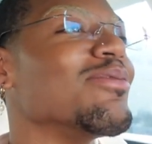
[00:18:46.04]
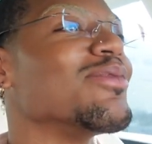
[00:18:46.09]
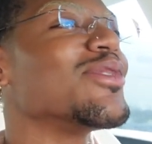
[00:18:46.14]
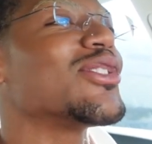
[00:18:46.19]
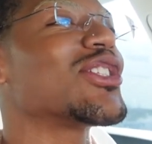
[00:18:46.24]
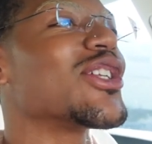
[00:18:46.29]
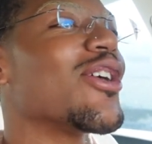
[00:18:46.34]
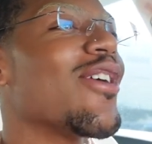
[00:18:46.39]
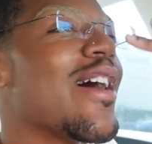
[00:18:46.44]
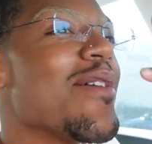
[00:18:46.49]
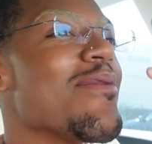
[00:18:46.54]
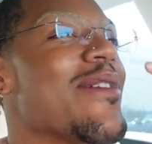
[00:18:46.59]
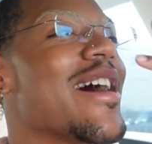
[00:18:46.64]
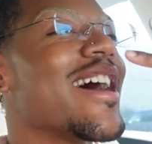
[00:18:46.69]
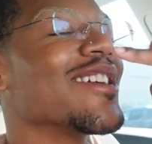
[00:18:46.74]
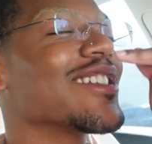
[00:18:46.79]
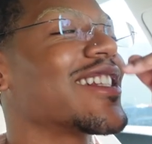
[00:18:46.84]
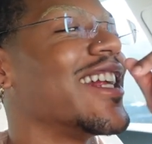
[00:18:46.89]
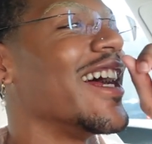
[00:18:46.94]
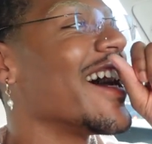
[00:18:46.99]
So I'm
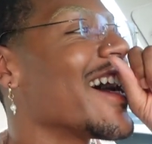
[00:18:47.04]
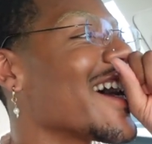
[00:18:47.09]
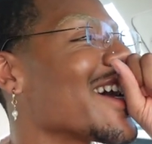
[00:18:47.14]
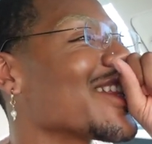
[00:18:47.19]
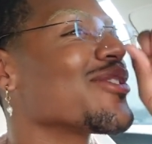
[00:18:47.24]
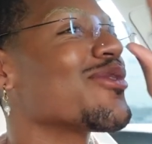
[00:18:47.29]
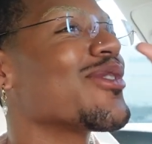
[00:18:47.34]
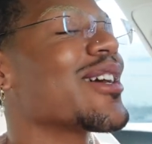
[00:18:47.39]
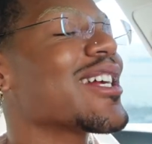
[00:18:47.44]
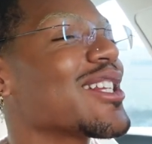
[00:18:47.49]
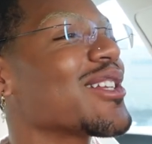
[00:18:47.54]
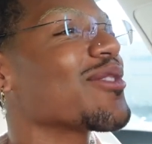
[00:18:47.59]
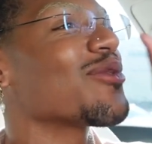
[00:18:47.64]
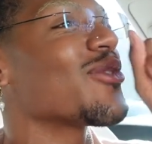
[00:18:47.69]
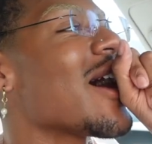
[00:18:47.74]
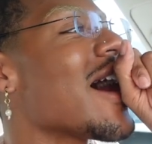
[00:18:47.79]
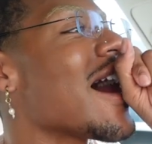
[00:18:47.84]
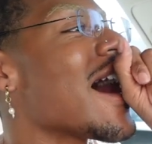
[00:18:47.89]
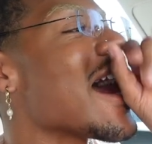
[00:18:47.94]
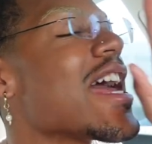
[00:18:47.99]
outside the
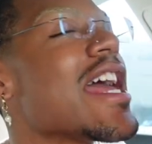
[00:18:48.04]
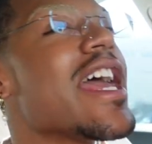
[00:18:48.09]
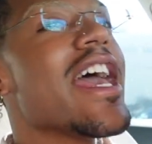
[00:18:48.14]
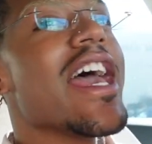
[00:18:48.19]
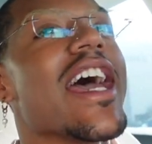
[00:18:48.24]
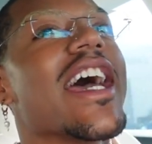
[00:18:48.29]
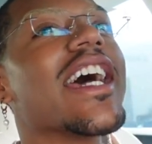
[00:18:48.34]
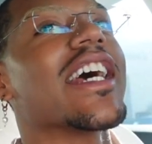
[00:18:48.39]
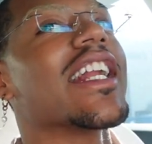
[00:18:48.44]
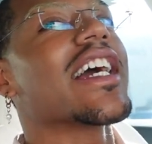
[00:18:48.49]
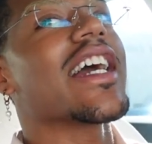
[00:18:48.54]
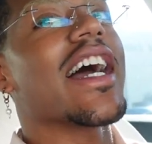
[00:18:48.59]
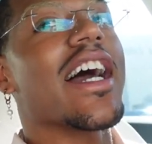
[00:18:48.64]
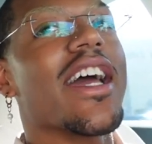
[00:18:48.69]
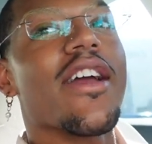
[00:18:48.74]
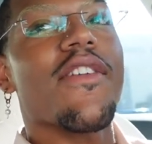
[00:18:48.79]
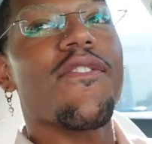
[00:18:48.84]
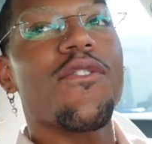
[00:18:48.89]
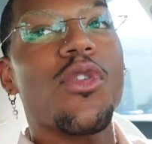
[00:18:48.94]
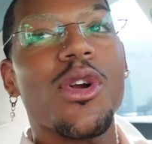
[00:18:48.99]
restaurant and I got
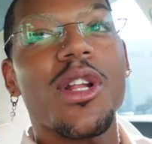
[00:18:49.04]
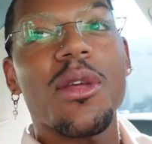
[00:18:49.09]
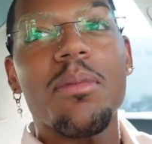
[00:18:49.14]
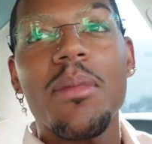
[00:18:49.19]
here 40